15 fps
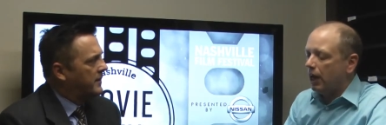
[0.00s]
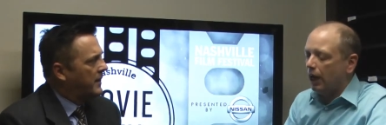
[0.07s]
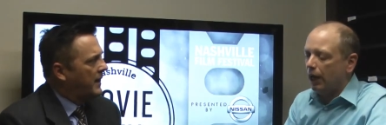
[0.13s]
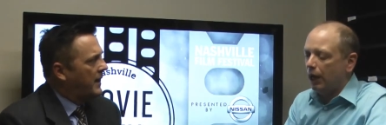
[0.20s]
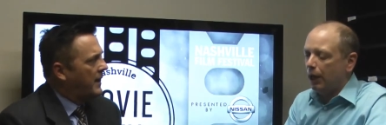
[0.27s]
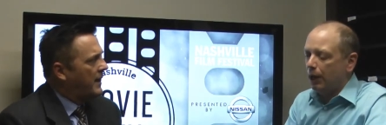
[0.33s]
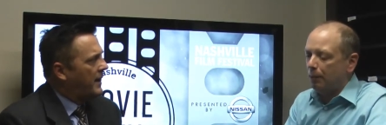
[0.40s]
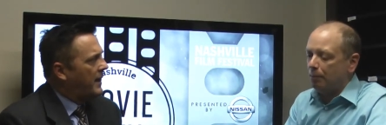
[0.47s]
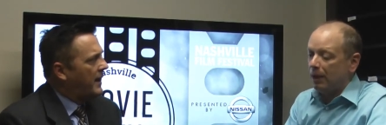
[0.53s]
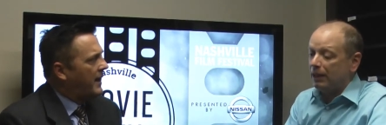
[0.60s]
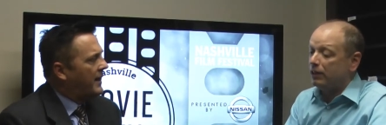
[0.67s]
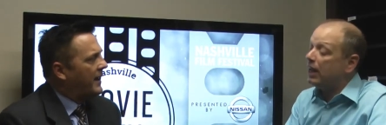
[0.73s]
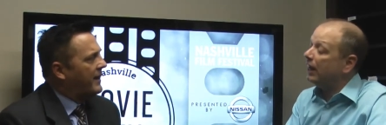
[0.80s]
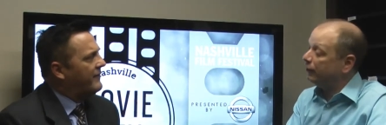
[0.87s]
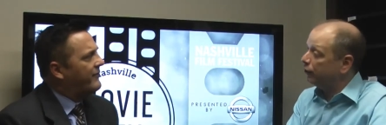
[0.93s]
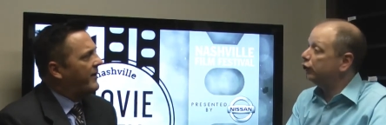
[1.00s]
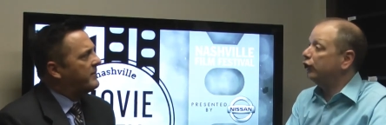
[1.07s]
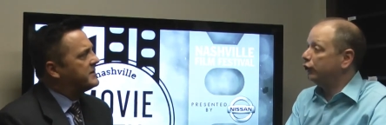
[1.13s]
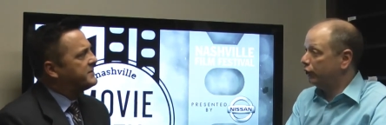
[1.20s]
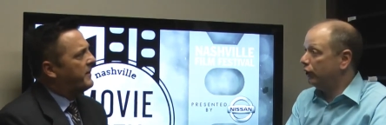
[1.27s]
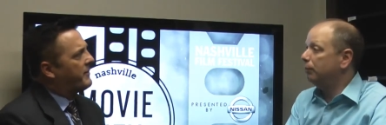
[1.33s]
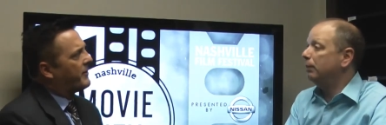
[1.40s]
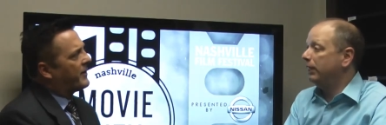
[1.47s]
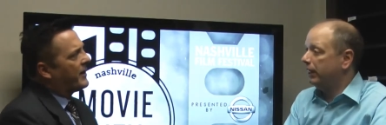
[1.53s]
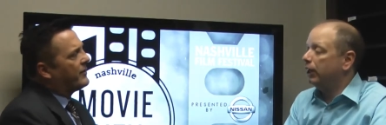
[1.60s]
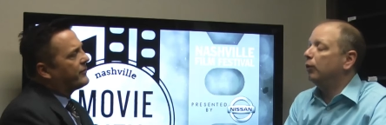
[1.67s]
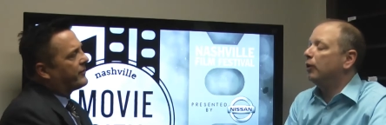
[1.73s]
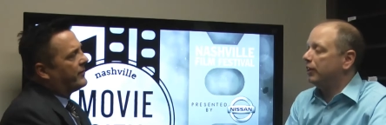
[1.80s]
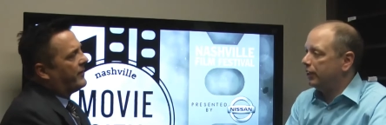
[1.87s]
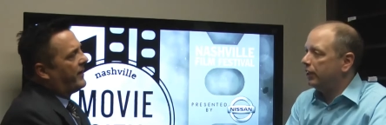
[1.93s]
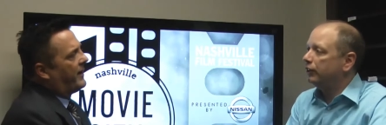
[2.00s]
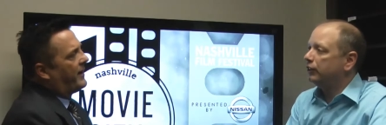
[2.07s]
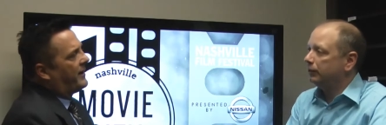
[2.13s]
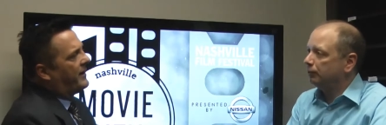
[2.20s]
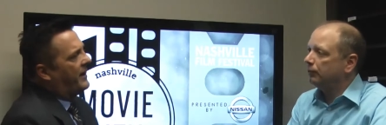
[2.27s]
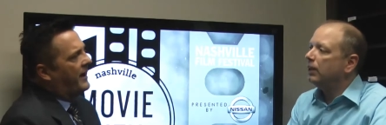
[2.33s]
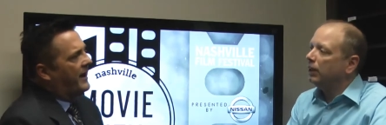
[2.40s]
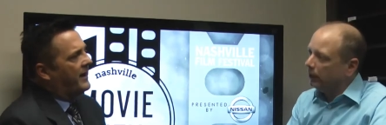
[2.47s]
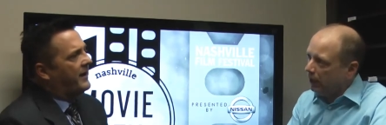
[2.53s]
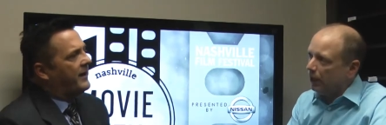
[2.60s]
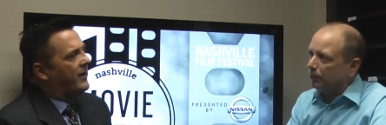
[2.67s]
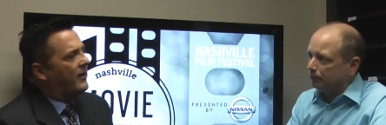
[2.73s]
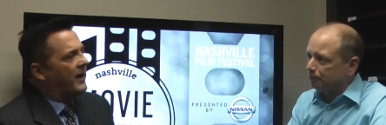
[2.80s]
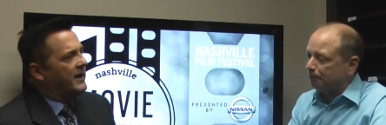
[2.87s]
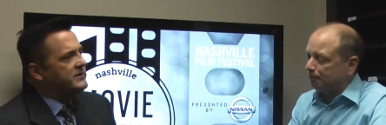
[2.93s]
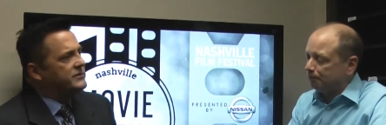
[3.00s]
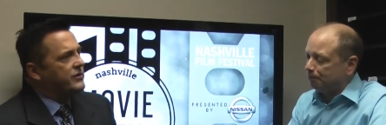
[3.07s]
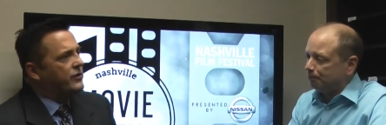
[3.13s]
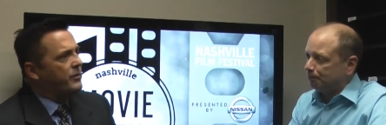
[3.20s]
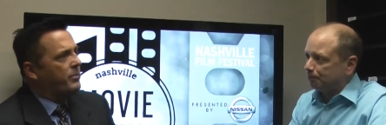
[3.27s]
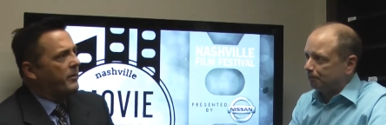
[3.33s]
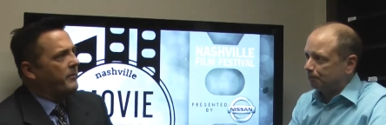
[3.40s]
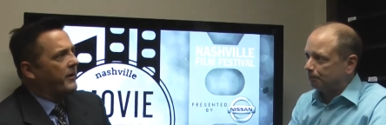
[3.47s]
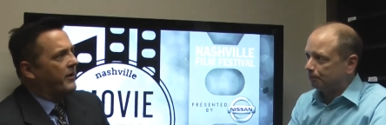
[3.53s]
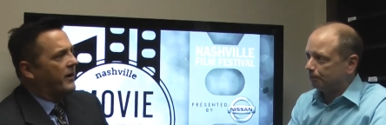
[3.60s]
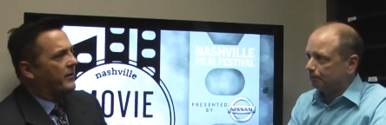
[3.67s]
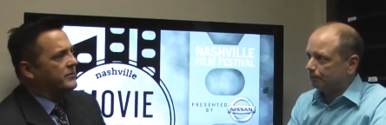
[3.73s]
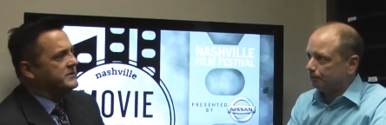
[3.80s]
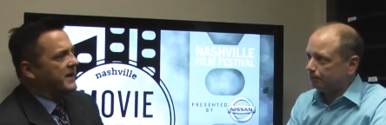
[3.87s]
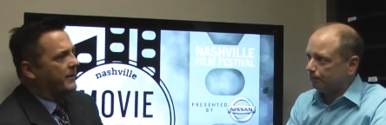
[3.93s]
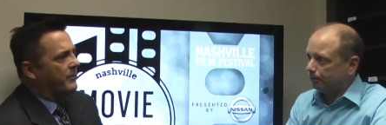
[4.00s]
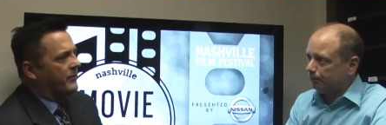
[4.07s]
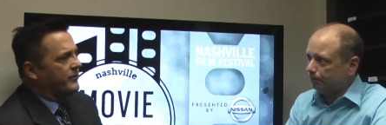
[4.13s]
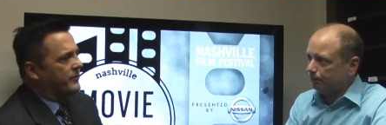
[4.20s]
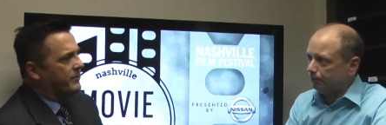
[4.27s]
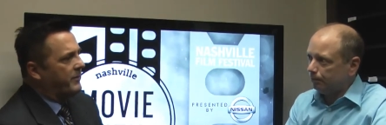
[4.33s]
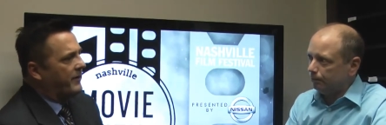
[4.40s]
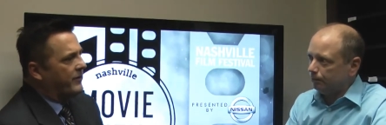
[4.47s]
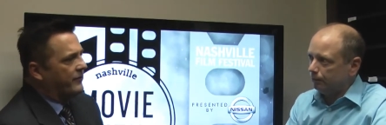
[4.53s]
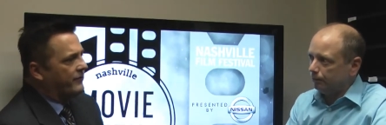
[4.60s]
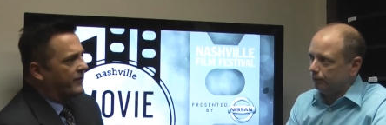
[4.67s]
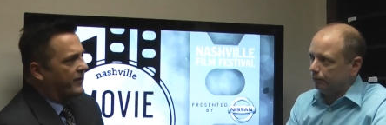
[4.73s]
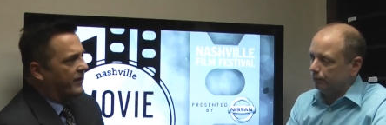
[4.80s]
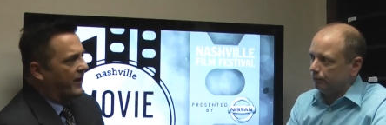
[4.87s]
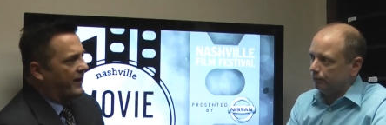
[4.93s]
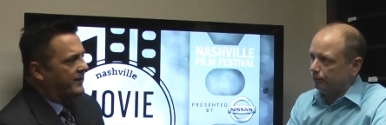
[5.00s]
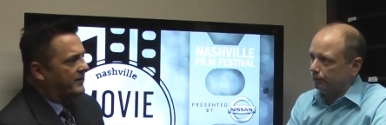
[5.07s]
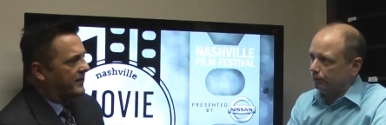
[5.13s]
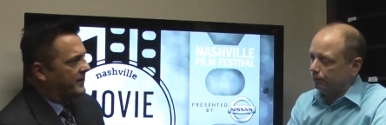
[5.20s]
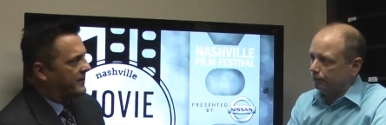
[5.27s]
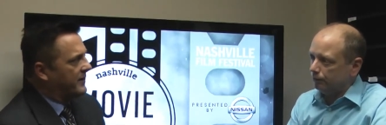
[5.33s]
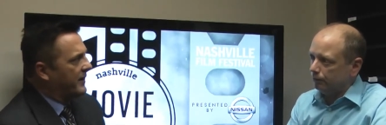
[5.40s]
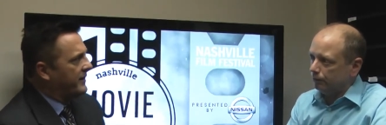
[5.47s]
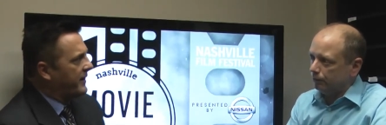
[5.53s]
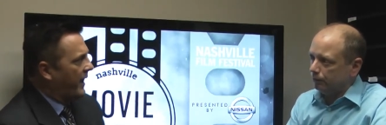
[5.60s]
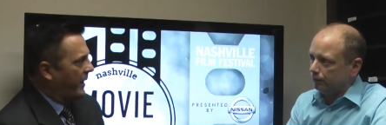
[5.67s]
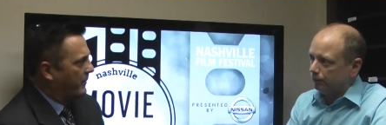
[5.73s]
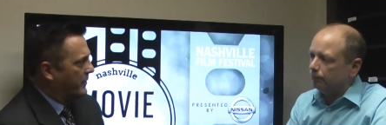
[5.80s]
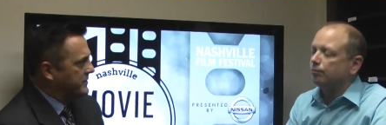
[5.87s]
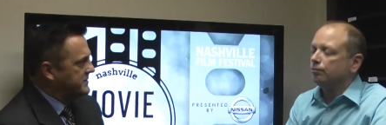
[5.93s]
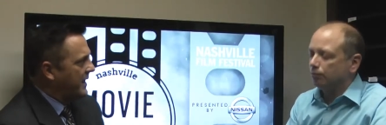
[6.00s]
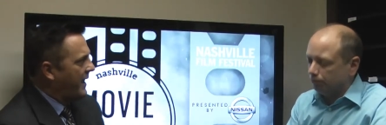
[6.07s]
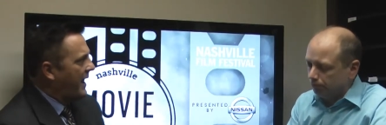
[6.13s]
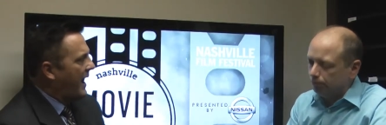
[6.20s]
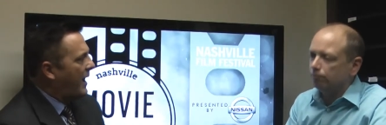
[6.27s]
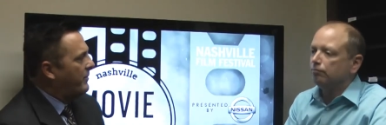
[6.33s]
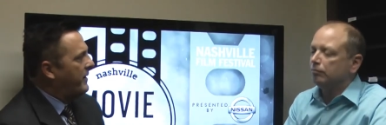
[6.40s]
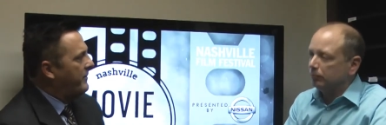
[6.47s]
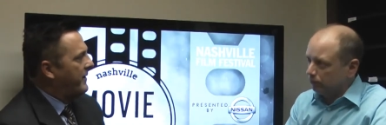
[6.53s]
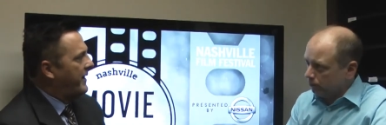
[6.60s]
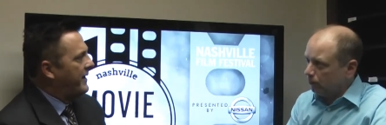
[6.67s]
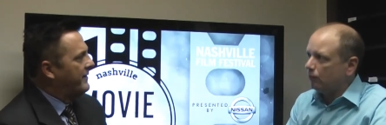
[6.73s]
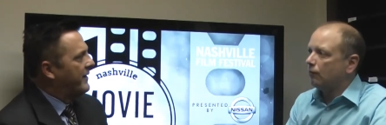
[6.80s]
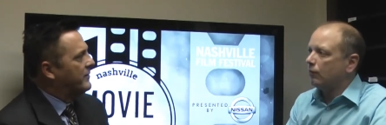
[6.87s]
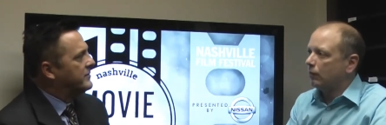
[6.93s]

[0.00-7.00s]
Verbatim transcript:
Speaker 1: Um, and yeah, so she's going to be here with us. And yeah. I know last year you premiered, I was able to be there for the night that Glenn Campbell's I'll Be Me, and